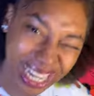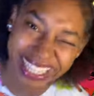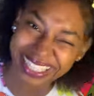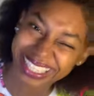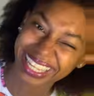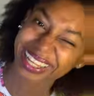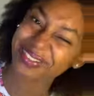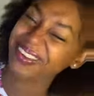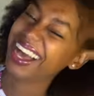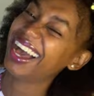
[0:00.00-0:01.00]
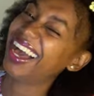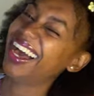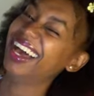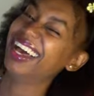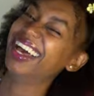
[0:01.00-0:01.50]
have shame.
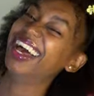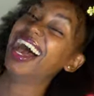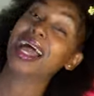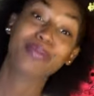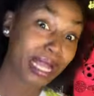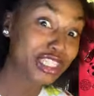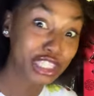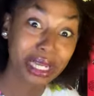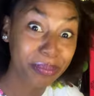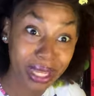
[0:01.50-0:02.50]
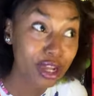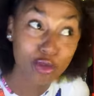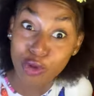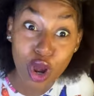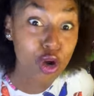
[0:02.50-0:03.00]
And man shame me.
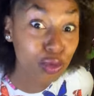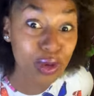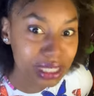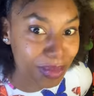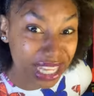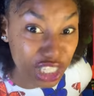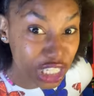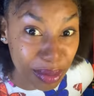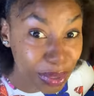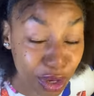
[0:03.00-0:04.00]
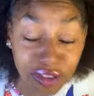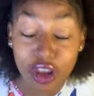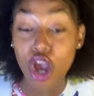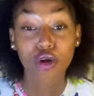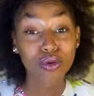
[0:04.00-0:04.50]
Rose man shame enough.
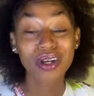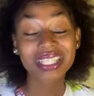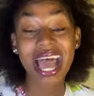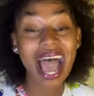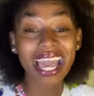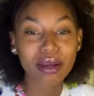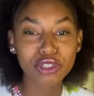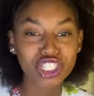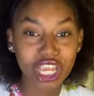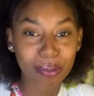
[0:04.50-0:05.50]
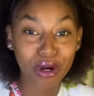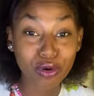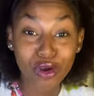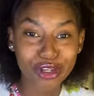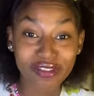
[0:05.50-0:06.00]
Rose, I am shame a
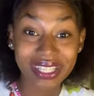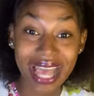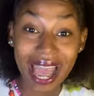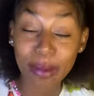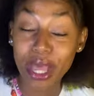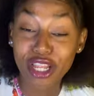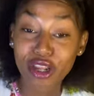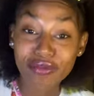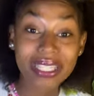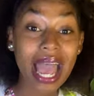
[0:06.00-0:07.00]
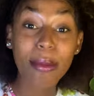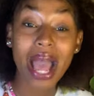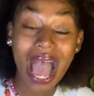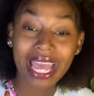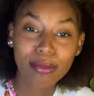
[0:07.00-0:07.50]
road. Enough time.
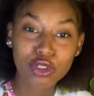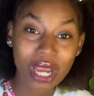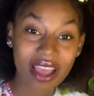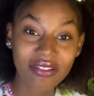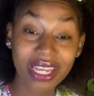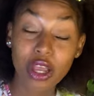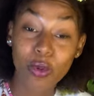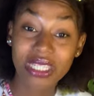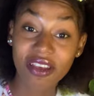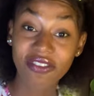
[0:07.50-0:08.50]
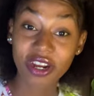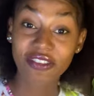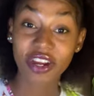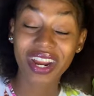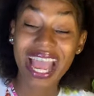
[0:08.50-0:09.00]
I am driving with a very,
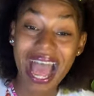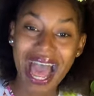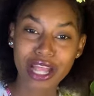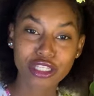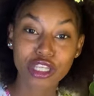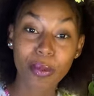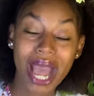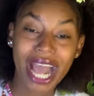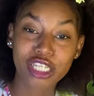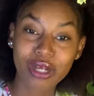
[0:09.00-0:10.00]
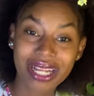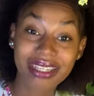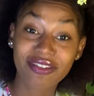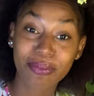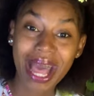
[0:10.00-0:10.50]
very handsome,
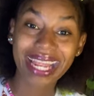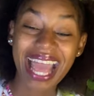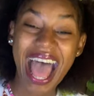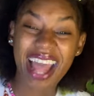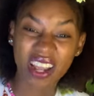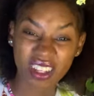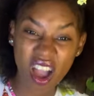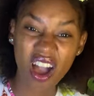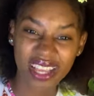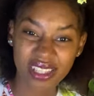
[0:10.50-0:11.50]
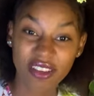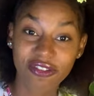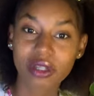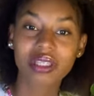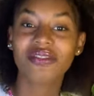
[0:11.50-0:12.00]
attractive man, and a dog is in
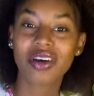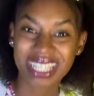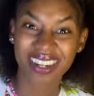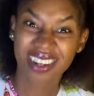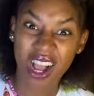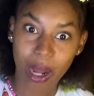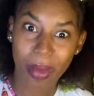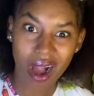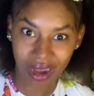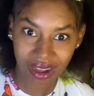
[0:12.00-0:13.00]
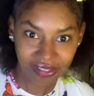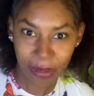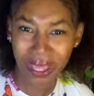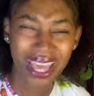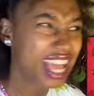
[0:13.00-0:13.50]
front of us, and a dog a bark off of
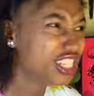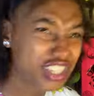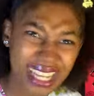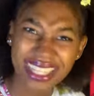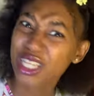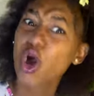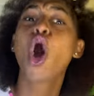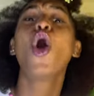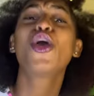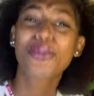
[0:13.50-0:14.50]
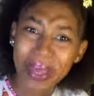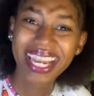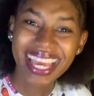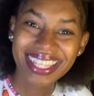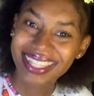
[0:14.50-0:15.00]
me. Jesus, you know how
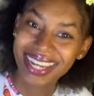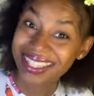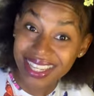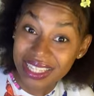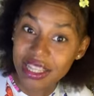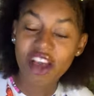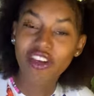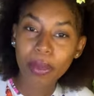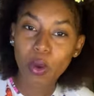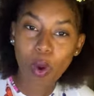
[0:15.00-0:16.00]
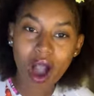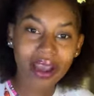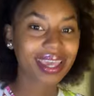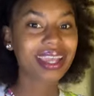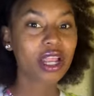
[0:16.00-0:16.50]
humiliating that is to be
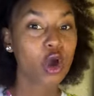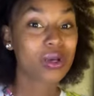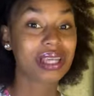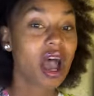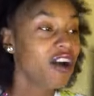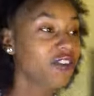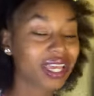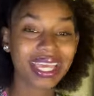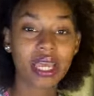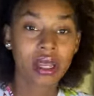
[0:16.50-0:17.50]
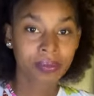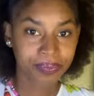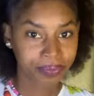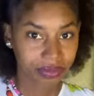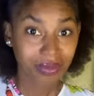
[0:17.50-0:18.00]
walking with a fucking
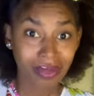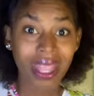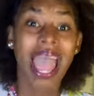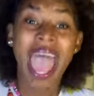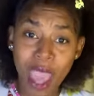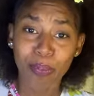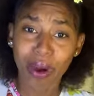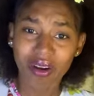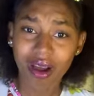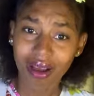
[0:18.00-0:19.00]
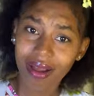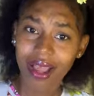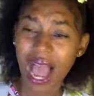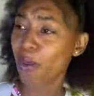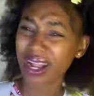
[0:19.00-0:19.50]

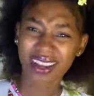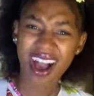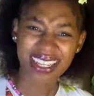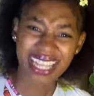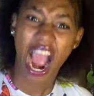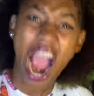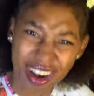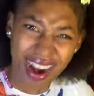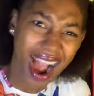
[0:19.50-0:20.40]
emperor and one dog say, arr,